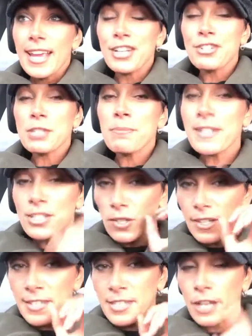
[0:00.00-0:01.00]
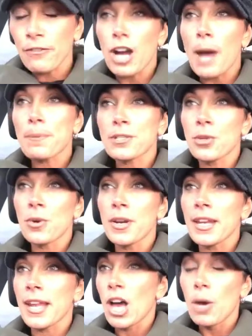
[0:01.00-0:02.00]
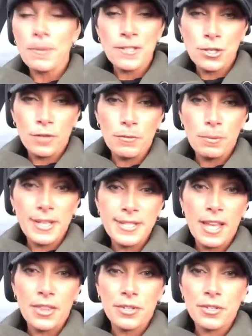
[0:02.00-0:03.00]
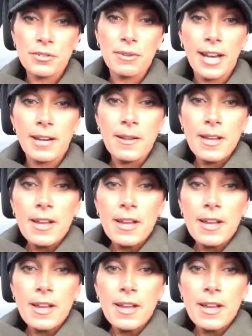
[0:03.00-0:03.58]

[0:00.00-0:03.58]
It just means you're listening for opportunity to help and serve and bless others, right?